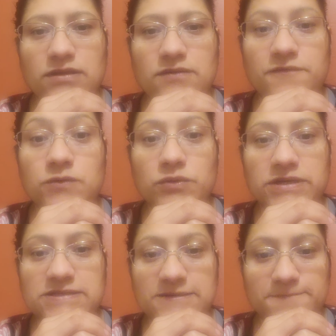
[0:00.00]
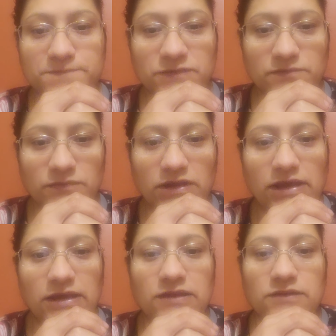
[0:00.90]
fluid.
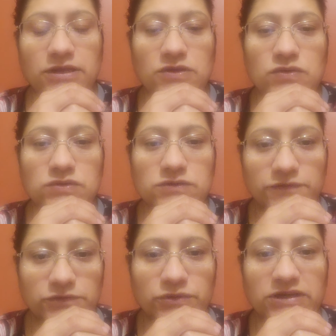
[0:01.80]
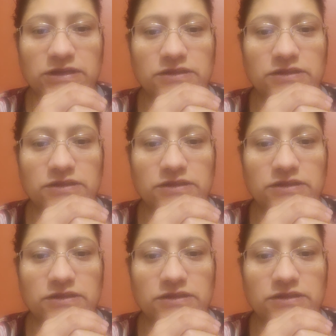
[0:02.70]
Okay, they use fluid.